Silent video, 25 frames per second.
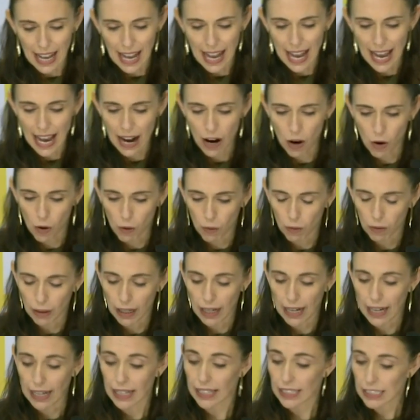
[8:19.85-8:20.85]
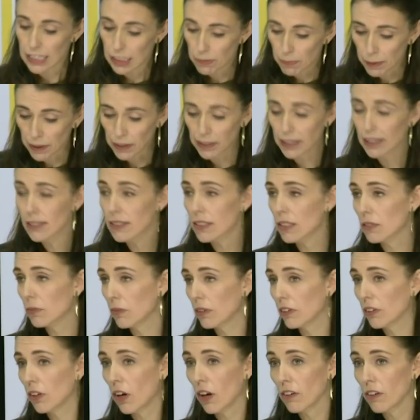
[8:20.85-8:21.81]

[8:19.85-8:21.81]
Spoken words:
our experience with